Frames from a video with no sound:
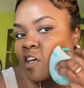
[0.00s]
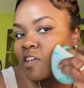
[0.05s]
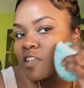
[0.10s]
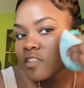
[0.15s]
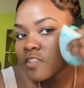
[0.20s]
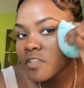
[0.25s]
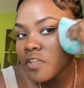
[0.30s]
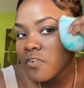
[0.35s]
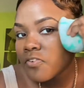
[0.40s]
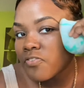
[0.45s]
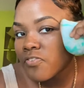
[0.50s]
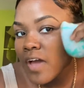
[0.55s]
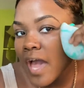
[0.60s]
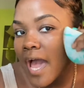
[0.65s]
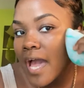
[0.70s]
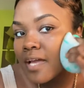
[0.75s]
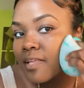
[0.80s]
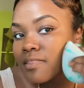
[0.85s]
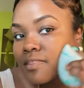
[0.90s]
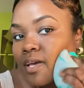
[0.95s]
the
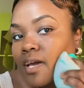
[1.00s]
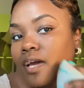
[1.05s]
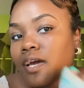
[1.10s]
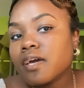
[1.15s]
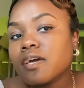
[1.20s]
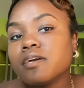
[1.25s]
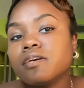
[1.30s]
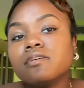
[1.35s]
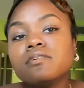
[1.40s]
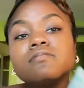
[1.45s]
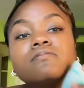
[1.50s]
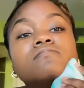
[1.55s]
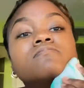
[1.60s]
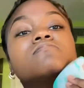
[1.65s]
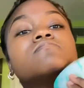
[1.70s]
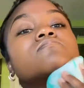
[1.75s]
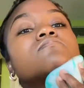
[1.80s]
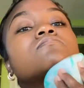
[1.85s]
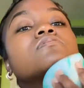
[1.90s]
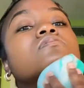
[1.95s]
fact that
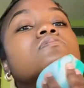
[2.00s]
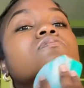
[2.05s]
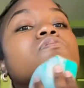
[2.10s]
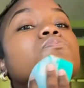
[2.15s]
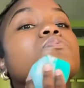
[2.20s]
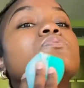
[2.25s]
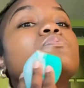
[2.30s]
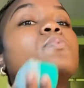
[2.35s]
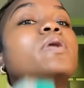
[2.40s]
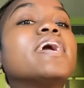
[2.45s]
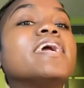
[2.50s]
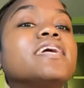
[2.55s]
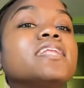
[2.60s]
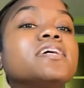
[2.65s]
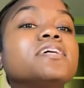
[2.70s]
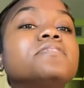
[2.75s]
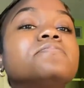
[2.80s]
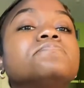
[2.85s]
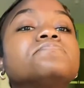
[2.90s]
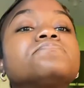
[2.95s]
we
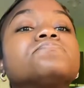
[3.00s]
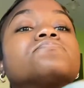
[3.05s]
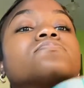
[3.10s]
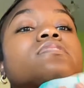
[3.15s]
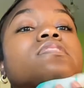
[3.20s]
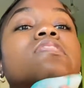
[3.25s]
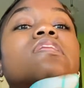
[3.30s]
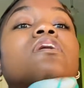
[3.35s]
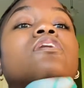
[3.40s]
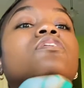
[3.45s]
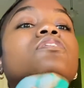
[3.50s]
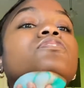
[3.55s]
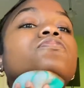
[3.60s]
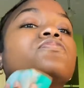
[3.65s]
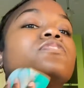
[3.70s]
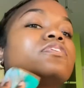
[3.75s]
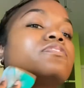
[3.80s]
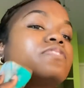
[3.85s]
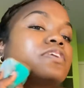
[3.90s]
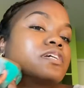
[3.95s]
waited long
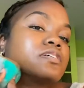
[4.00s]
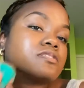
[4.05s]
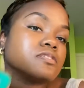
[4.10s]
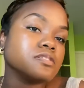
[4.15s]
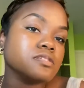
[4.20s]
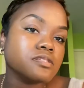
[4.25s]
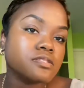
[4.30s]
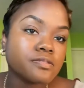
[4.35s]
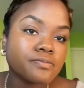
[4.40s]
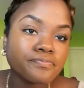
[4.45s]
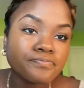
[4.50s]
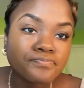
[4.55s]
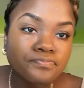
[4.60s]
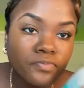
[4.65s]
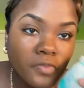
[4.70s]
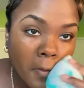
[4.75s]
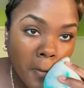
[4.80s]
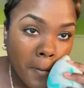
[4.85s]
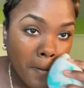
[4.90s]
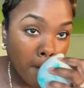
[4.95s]
for the verses
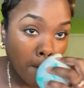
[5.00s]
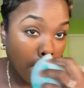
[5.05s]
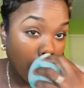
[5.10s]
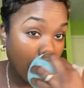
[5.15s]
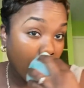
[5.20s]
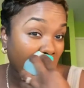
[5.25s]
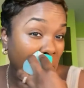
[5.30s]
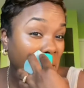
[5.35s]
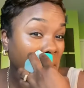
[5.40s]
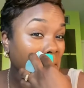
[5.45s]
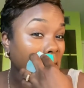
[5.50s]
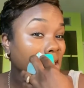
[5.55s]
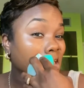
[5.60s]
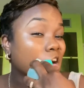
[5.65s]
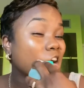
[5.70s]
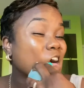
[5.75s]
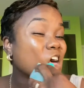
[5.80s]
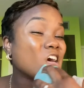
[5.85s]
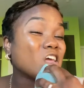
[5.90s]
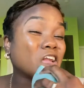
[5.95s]
and then
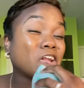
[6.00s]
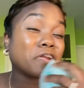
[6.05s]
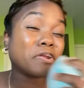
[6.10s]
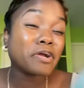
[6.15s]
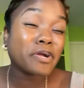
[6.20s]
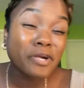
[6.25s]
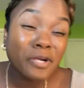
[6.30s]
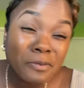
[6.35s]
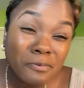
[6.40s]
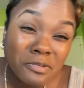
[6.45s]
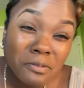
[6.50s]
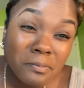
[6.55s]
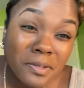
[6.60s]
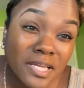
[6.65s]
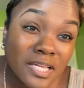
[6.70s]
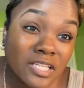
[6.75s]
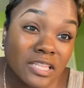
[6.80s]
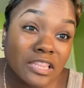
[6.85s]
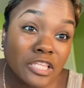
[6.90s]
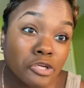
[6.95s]
y'all got the nerve to
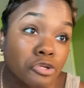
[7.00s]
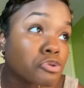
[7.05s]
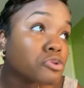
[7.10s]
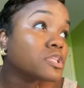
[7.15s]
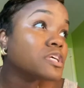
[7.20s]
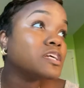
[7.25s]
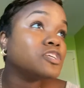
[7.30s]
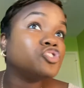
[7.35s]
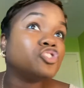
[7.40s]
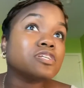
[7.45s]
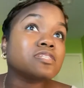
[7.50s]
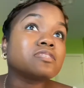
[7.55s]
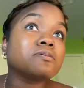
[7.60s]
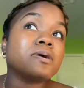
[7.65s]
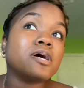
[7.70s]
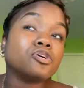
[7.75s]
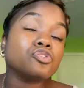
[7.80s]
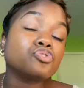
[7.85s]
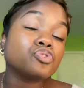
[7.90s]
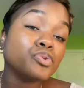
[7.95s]
be literally just
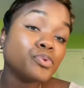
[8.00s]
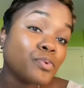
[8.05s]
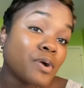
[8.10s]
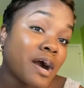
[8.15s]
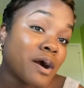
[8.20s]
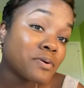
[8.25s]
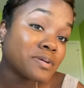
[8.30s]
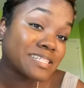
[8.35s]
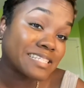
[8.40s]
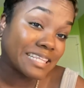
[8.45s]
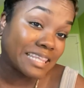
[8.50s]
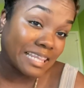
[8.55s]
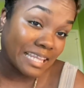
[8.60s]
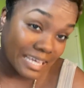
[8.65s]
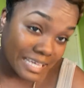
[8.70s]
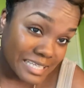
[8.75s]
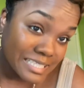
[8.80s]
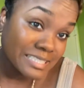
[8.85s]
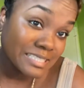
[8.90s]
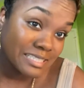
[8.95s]
about 2 hours
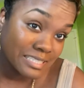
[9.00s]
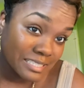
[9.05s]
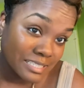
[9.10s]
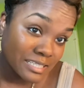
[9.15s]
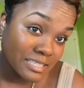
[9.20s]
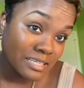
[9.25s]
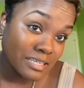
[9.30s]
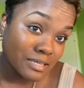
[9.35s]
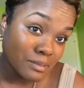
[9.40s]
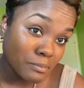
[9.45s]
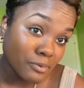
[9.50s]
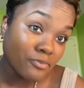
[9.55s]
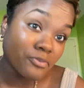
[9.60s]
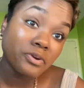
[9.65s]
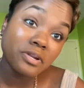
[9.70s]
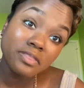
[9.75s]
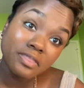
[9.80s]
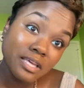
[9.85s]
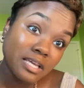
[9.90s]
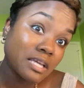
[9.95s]
late before
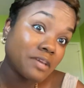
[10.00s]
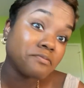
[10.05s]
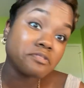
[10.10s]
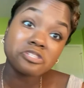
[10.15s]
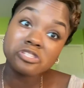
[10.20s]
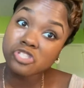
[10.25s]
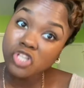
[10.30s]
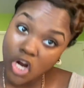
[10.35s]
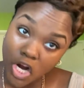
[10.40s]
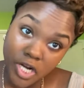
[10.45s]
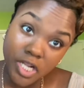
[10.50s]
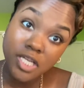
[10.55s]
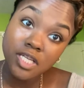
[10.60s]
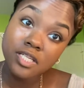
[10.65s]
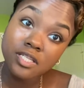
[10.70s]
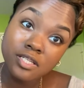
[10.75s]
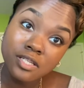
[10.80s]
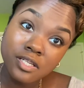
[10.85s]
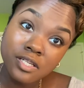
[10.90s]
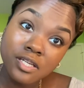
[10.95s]
the thing even started.
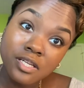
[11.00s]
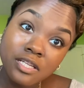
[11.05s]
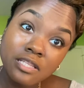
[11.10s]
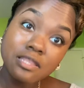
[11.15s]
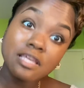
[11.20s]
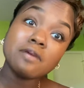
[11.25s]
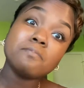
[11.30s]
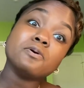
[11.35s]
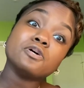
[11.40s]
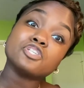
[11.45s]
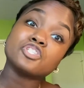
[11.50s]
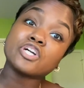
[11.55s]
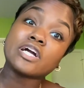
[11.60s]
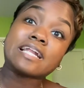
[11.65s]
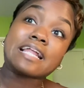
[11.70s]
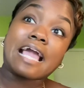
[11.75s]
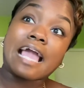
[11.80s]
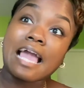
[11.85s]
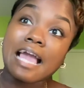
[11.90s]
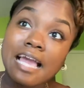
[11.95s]
The thing post
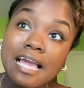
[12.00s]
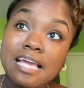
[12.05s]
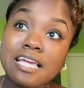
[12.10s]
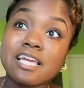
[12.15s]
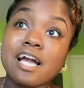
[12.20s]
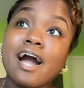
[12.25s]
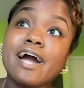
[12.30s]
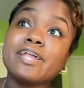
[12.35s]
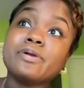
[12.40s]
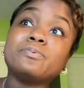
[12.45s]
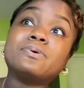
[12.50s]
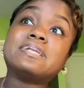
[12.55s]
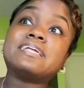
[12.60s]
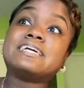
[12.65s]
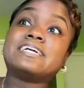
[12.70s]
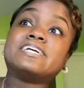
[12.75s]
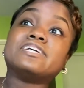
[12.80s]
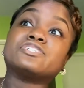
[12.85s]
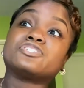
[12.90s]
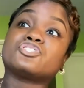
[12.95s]
started at 8. Y'all didn't really
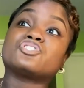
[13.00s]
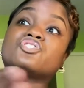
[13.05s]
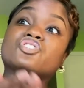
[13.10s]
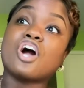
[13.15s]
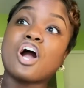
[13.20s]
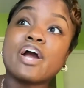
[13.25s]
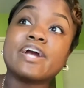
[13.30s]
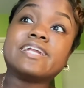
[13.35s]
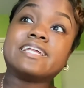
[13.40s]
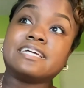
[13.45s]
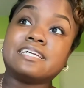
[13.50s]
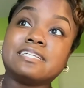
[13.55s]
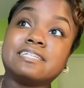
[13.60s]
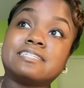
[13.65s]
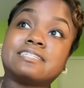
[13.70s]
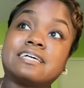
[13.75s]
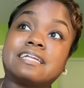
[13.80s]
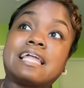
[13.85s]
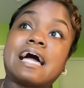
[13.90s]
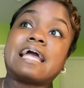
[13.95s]
get started
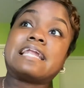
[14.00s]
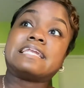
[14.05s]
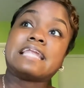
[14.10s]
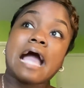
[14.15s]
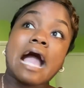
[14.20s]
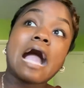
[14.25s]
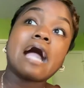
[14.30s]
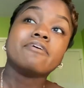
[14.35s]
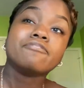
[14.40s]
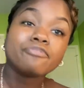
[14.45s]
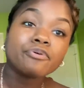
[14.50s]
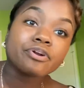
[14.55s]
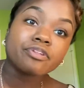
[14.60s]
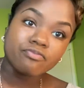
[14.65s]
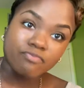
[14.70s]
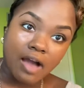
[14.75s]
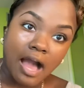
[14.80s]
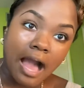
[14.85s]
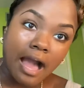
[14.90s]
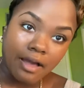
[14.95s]
until like
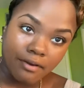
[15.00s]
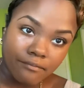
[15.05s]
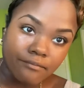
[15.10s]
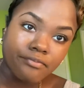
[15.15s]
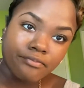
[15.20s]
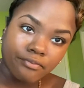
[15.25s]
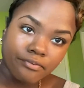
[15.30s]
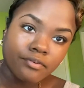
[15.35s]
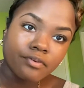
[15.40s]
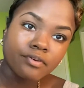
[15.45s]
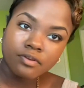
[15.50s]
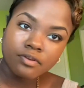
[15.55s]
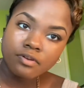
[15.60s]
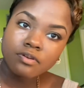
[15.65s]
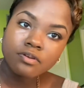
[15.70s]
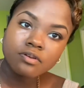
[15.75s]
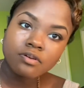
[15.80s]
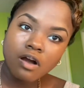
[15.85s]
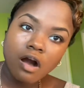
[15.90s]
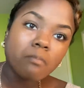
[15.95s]
9:45,
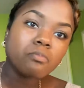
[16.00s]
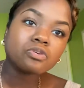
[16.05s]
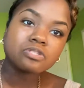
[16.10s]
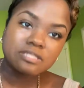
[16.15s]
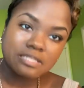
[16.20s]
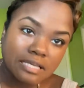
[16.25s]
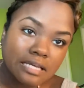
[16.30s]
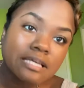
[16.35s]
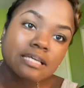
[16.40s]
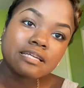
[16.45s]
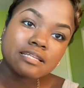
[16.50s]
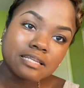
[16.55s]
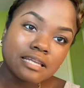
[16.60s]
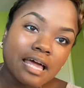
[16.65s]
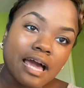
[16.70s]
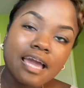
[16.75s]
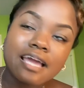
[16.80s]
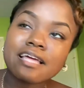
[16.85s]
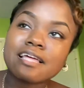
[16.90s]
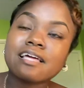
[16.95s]
almost 10.
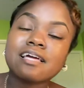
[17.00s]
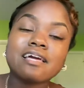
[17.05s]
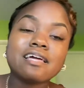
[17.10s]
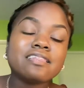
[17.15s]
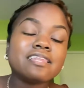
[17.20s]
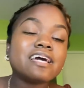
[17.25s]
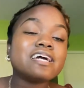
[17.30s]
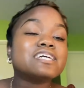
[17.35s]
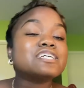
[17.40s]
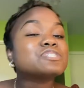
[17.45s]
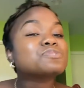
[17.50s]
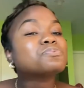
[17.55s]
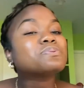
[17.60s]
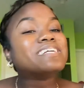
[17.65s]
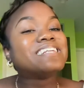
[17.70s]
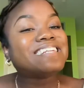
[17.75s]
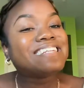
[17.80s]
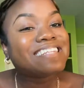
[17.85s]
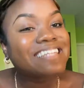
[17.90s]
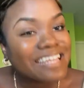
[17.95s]
Like, that is
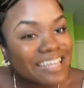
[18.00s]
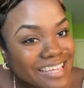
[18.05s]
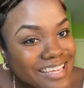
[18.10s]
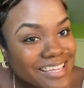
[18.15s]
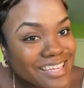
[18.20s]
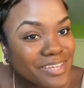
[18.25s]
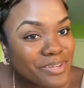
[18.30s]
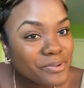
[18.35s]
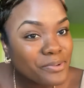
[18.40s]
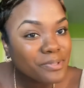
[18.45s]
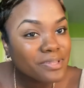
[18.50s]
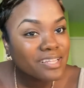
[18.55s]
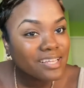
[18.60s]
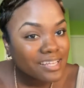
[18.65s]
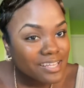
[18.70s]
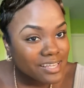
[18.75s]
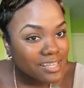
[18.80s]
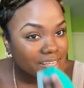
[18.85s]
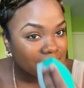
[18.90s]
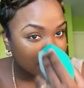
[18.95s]

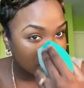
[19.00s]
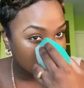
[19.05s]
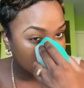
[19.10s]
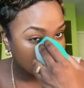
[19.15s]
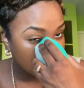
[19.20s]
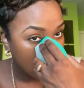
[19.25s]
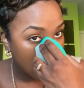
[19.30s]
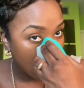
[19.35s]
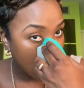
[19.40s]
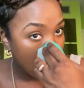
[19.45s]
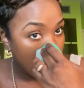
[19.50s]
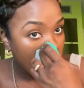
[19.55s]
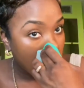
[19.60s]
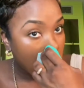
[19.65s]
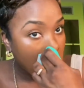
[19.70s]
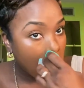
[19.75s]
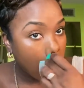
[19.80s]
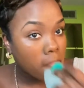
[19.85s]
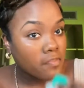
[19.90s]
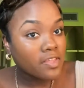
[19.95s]
ridiculous.
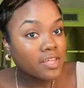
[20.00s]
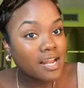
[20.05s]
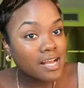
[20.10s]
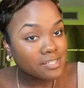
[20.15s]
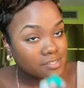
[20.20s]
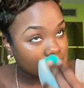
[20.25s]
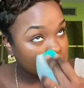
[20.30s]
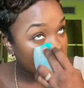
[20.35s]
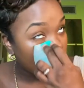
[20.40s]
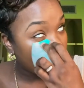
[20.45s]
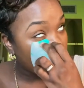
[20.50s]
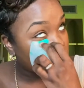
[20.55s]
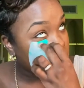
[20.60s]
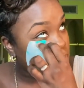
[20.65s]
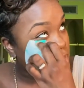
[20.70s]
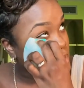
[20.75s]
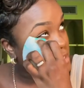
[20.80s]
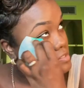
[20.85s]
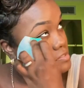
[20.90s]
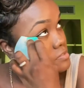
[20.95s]
And then I saw
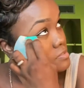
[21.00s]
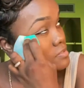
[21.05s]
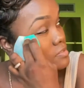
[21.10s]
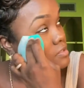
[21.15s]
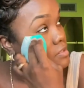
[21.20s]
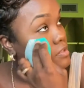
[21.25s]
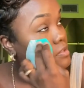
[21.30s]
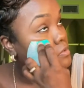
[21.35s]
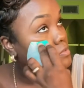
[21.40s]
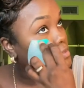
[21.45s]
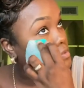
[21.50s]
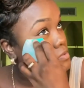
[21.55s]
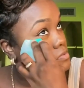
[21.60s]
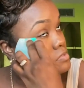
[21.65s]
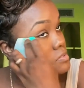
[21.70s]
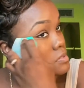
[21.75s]
that some